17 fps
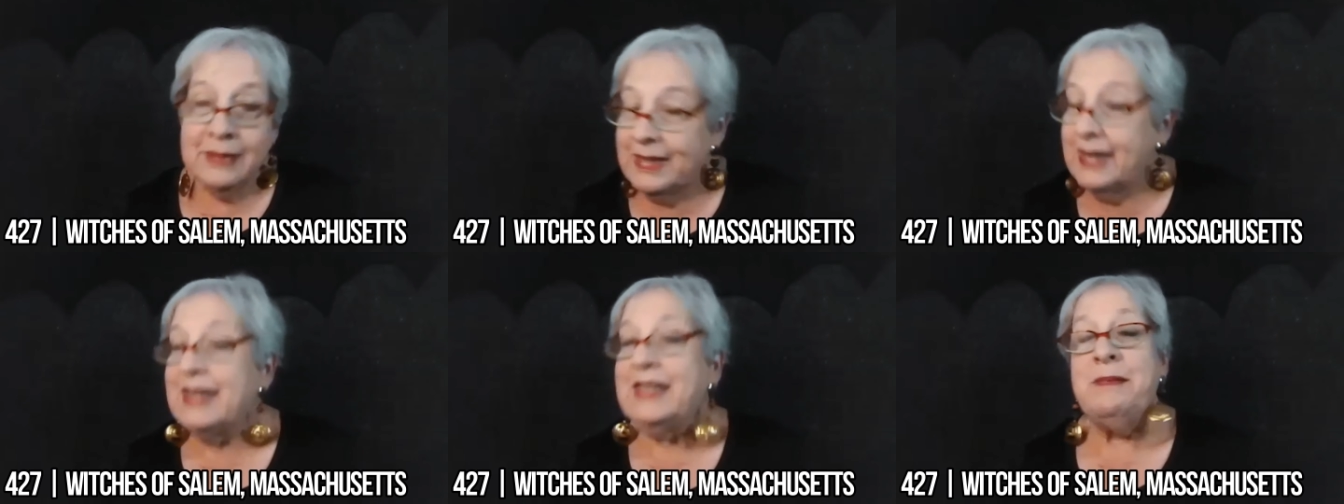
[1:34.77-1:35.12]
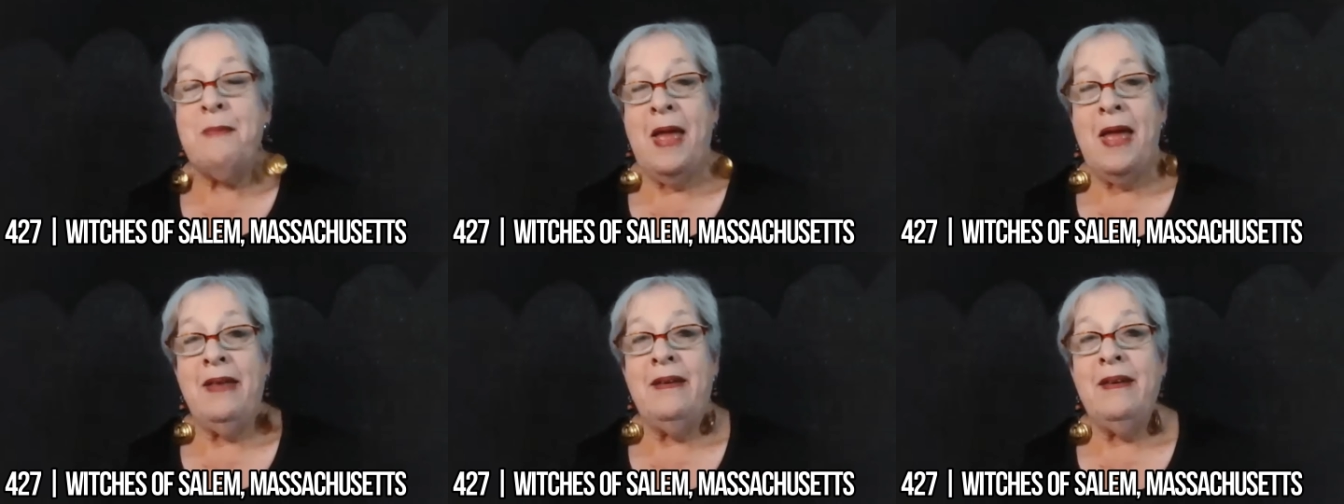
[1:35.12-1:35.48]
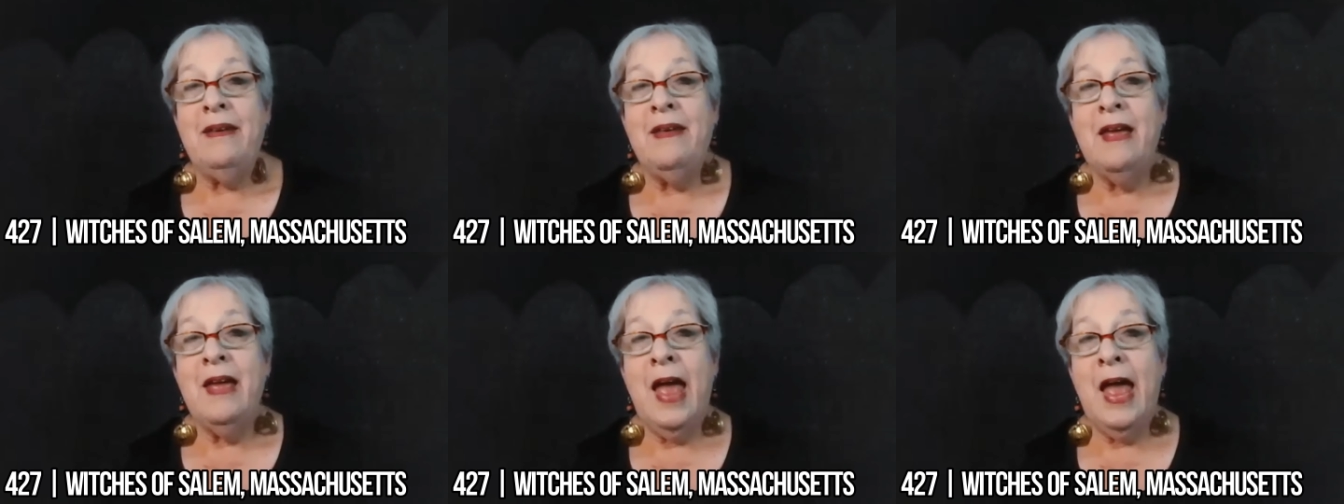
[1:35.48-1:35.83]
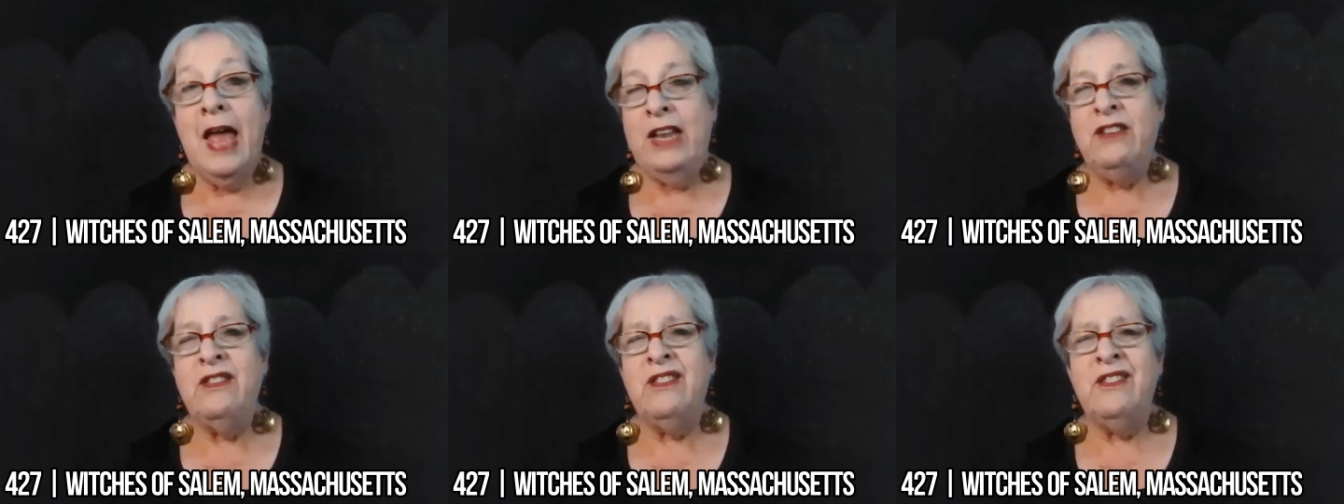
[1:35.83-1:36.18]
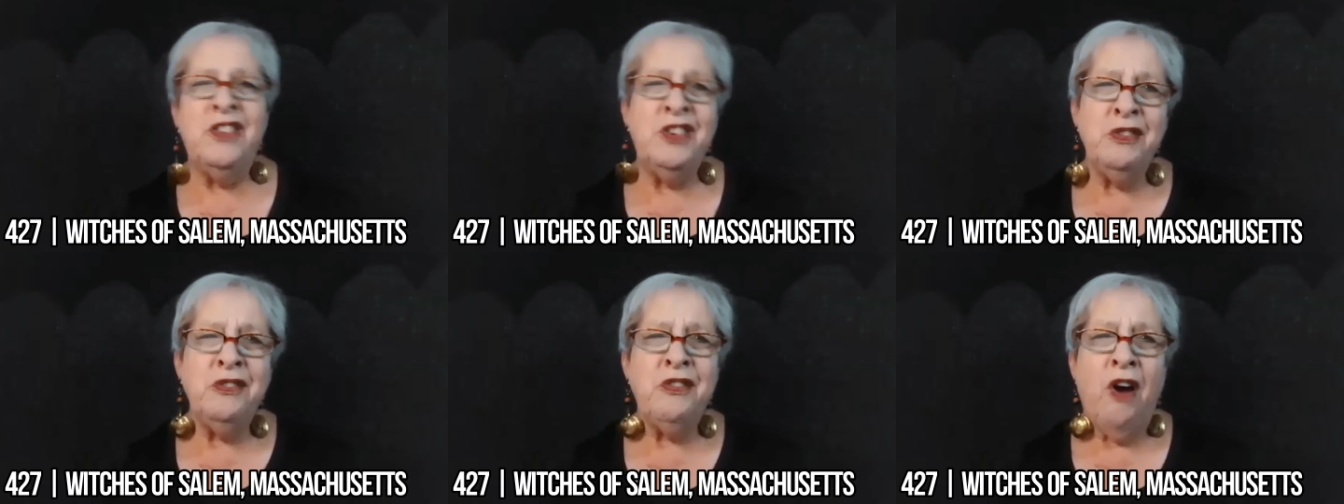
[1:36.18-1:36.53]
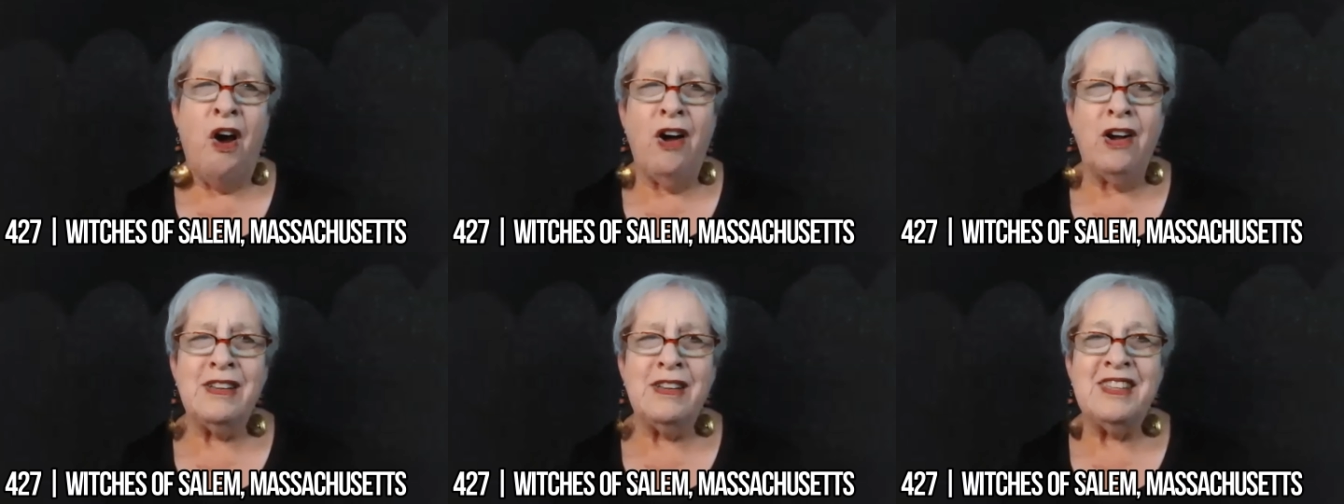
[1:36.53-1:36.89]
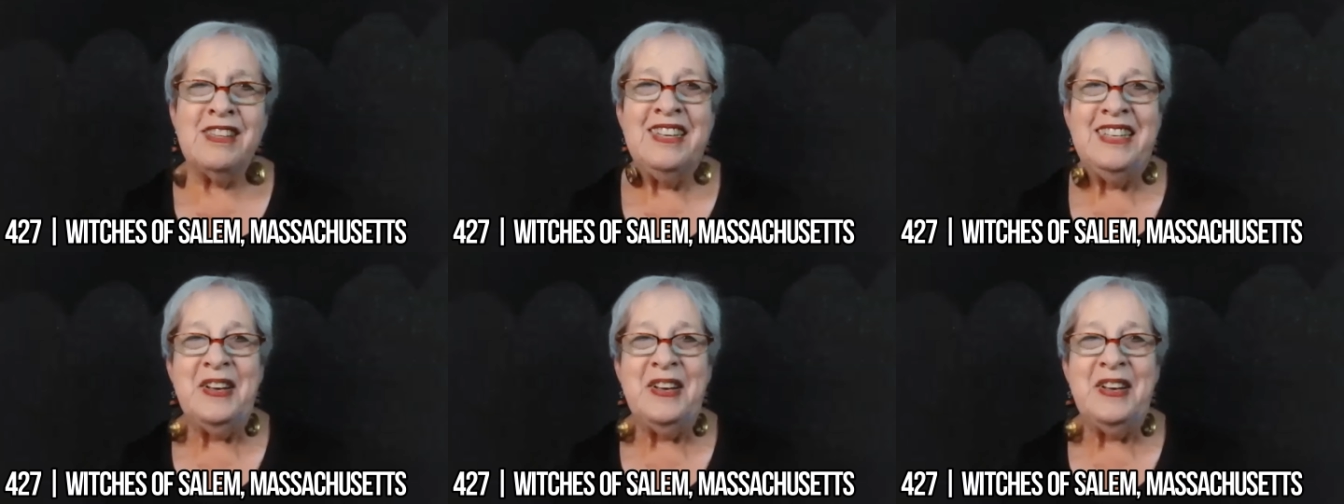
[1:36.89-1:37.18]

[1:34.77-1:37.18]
6 men, and 2 dogs.